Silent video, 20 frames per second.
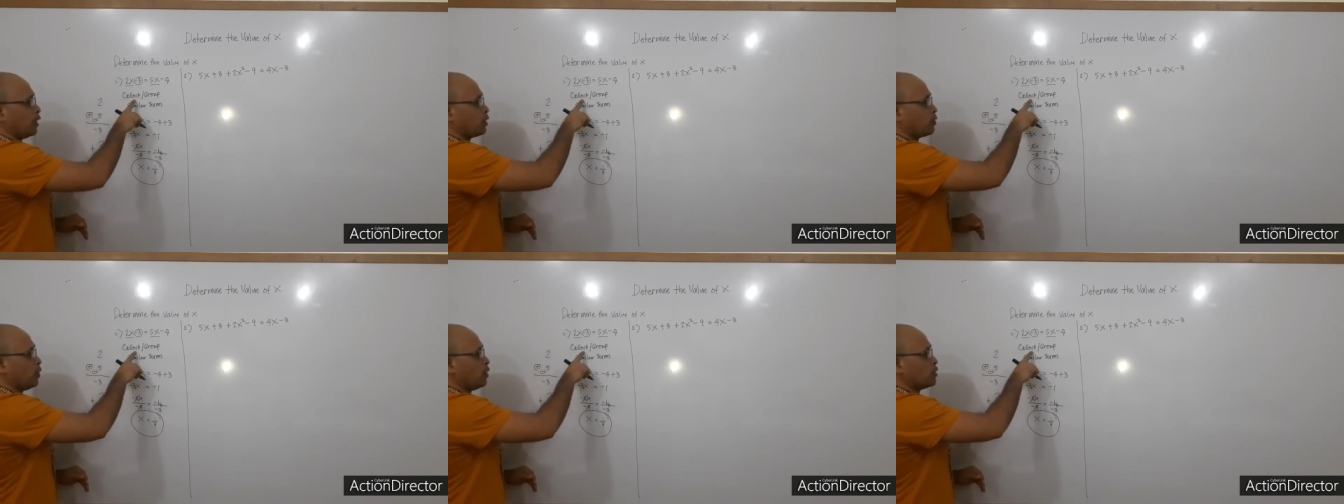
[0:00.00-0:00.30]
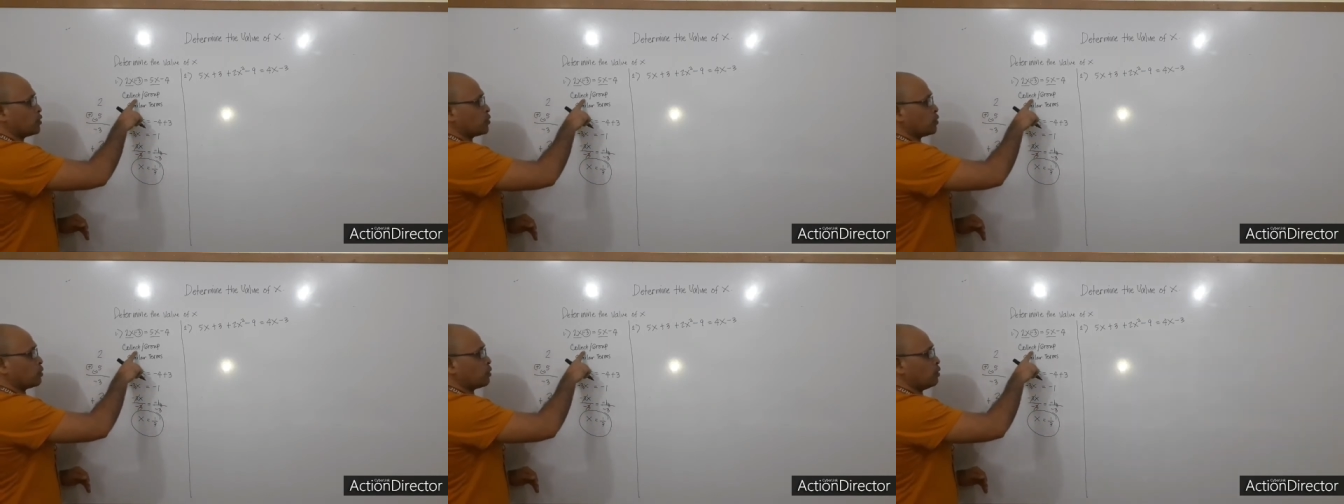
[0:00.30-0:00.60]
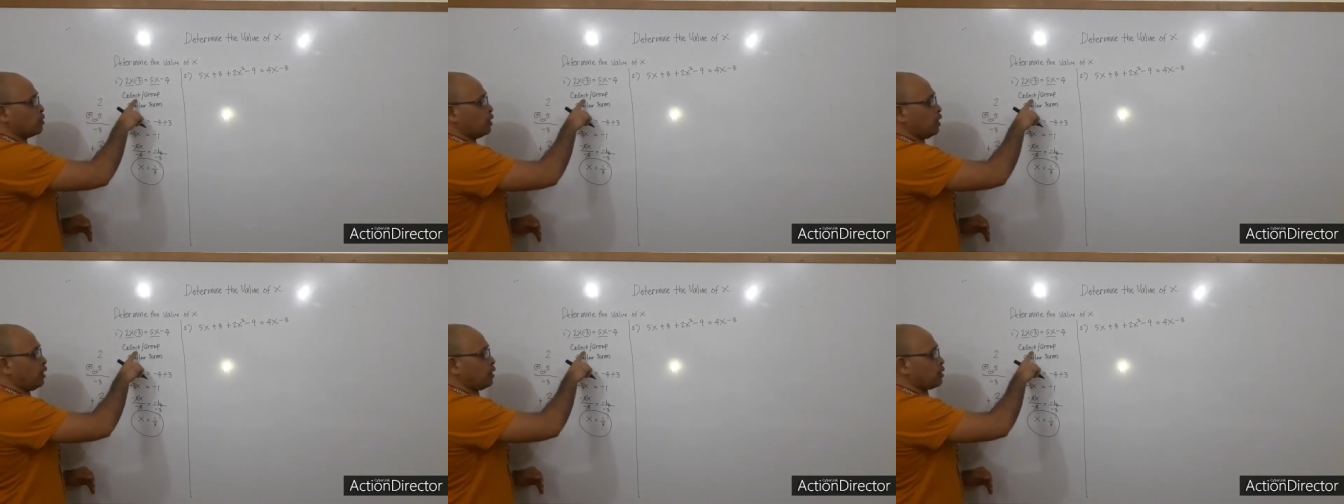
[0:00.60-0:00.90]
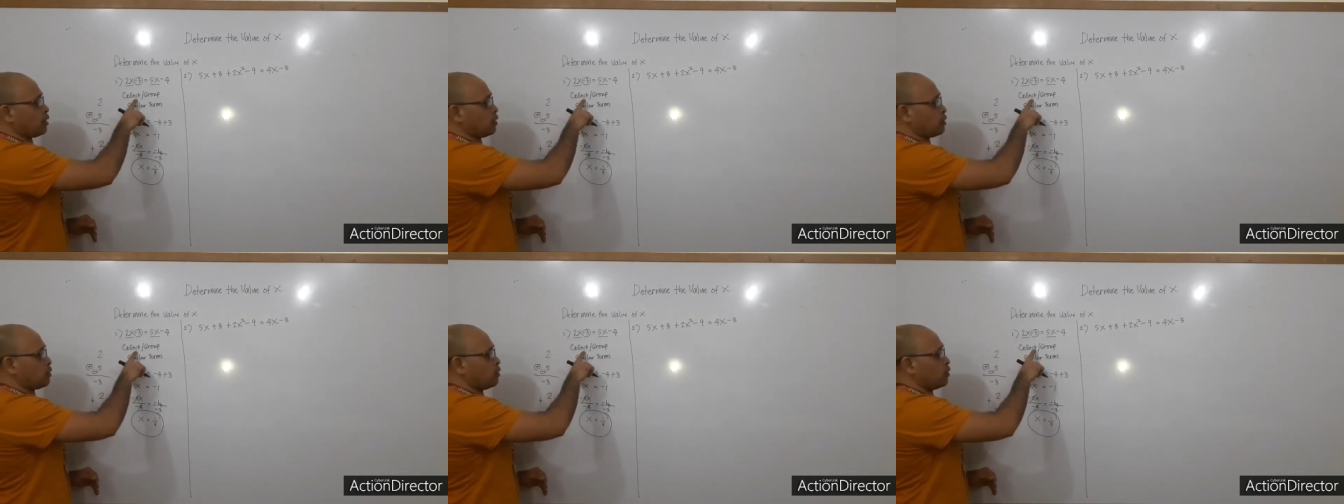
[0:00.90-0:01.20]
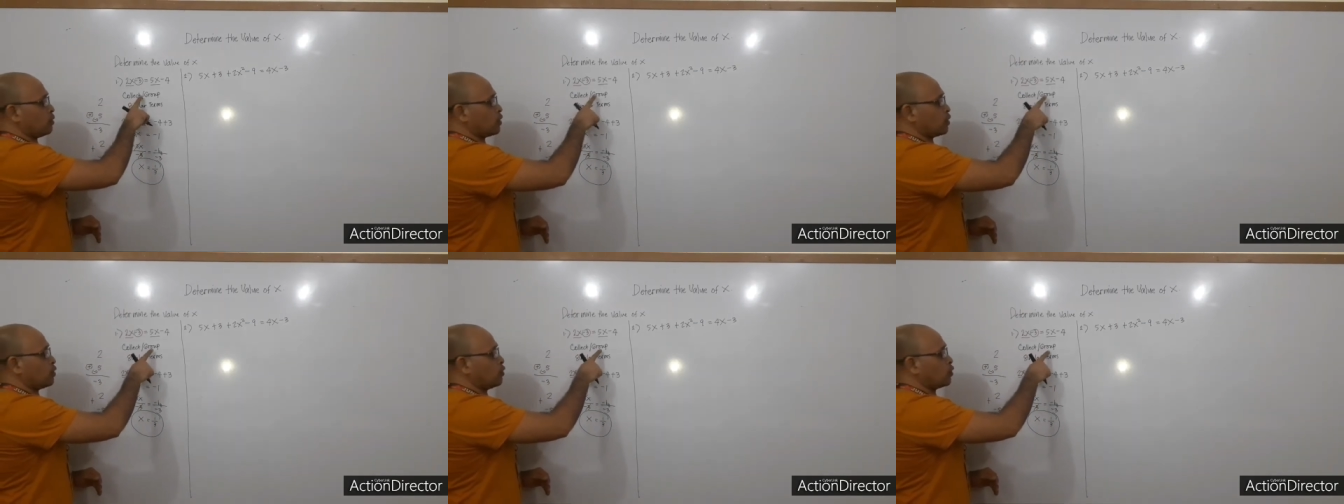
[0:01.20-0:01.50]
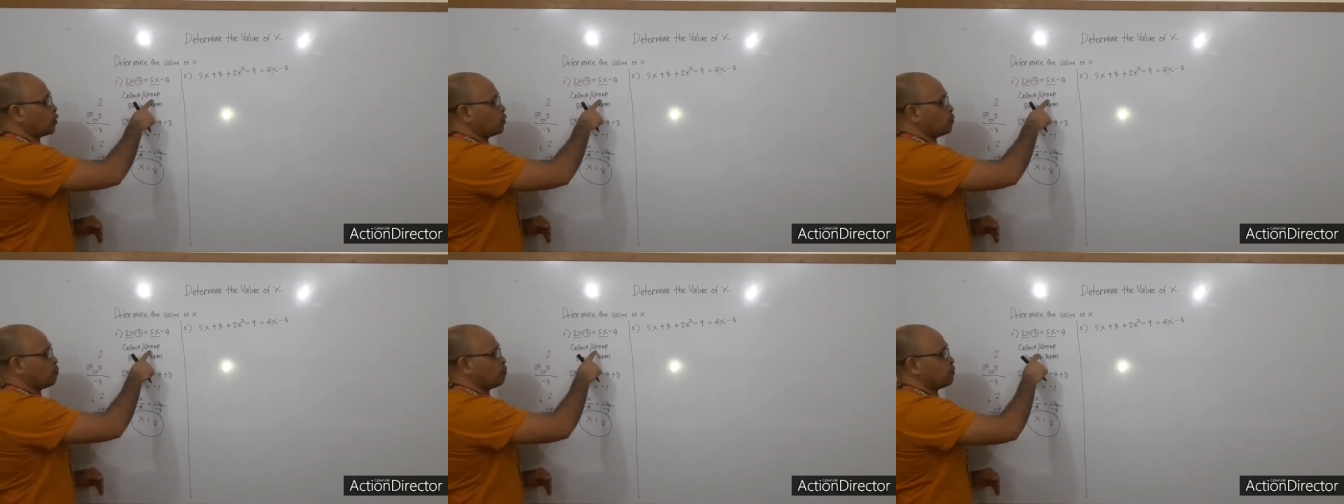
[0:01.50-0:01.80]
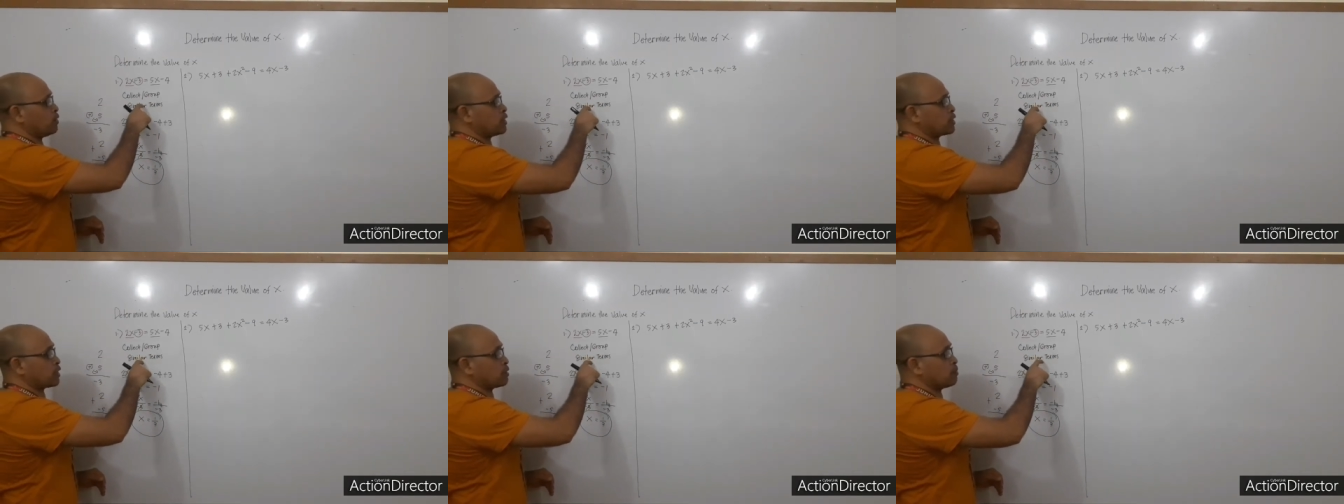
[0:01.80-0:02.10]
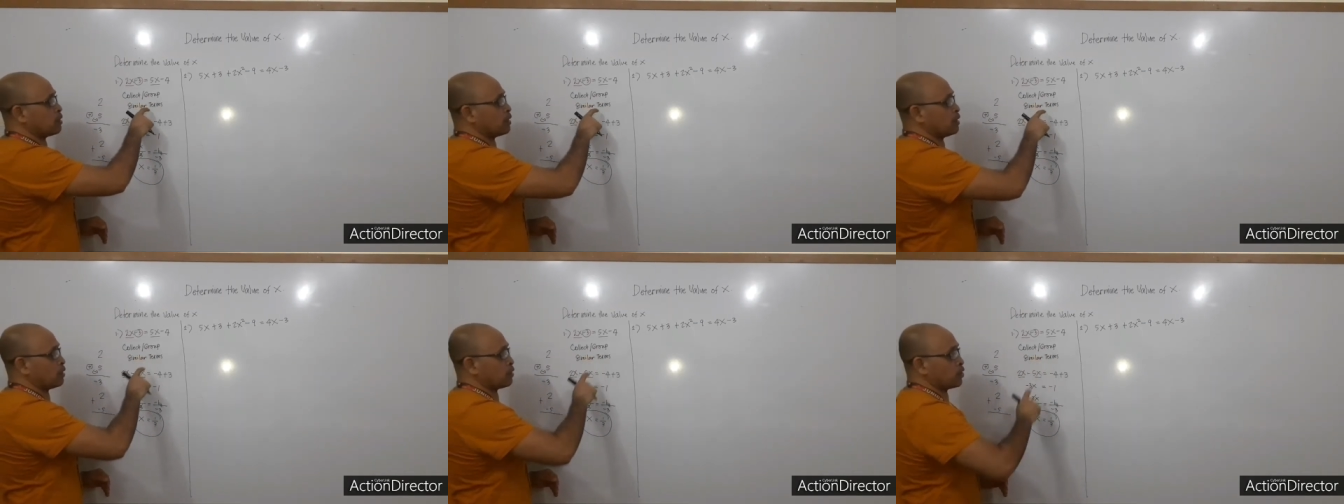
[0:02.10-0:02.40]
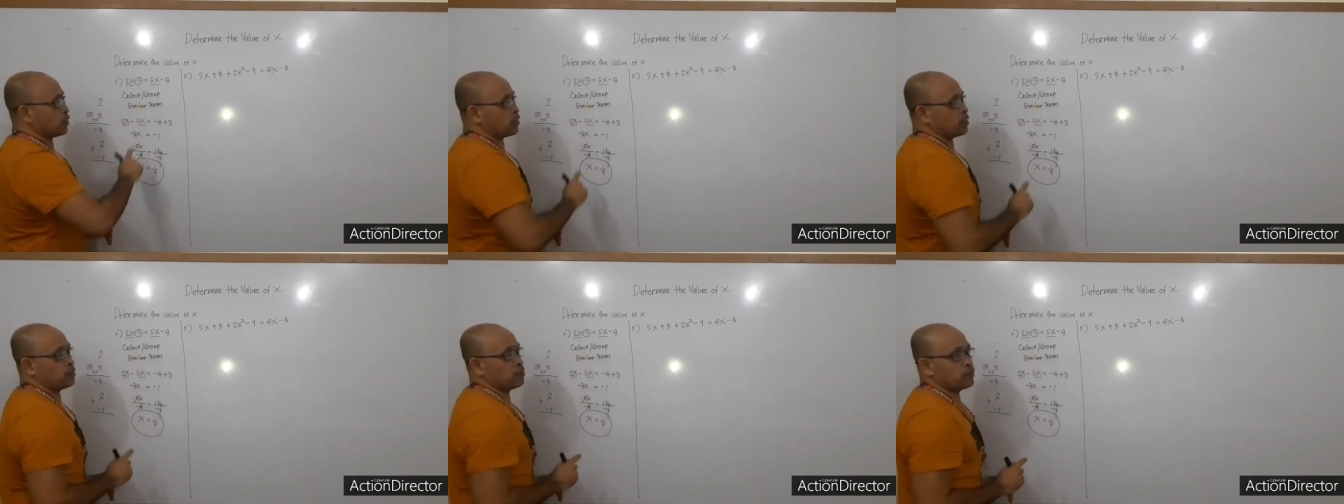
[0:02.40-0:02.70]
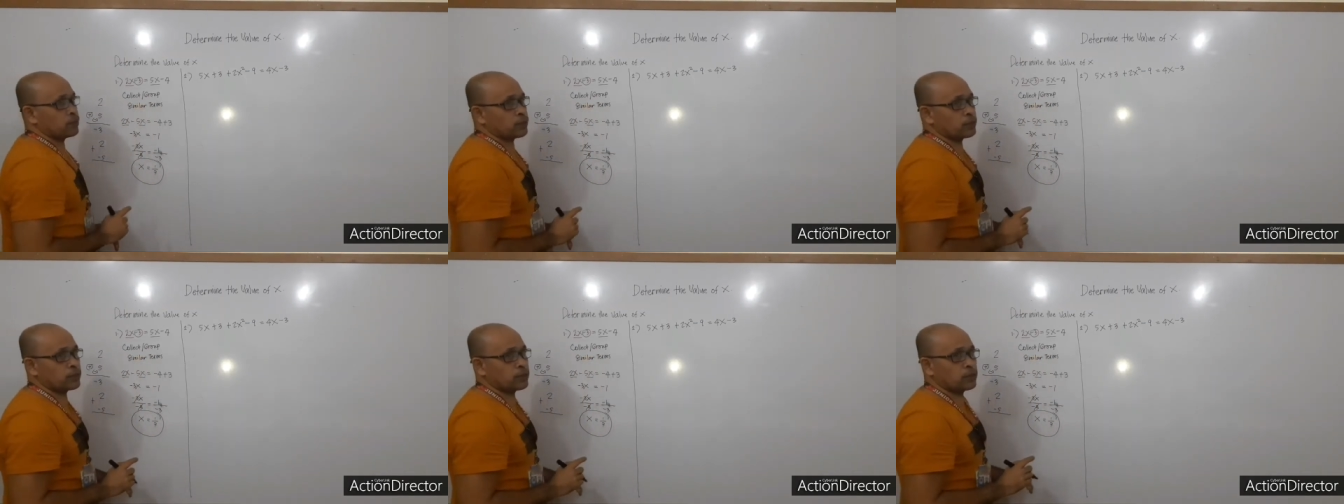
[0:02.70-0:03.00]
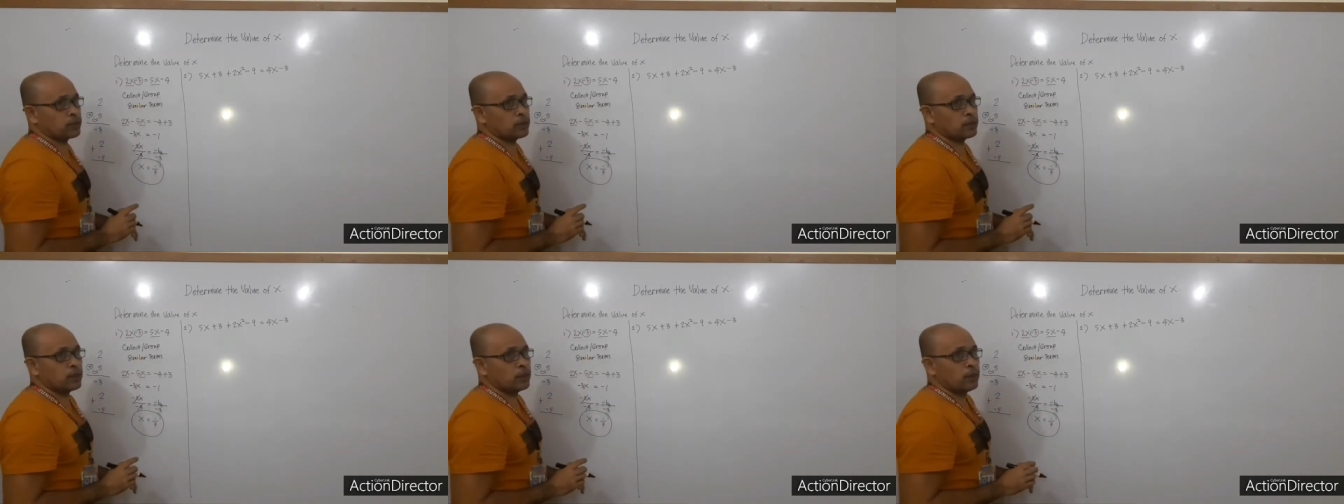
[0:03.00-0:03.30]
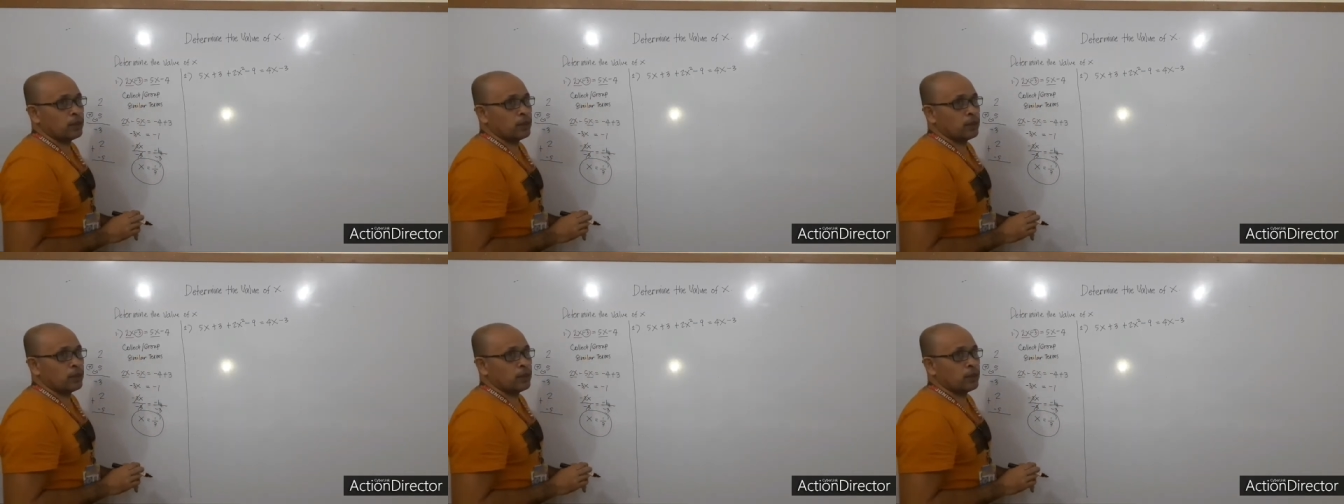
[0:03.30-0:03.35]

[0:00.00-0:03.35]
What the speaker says: are going to collect or group the similar terms.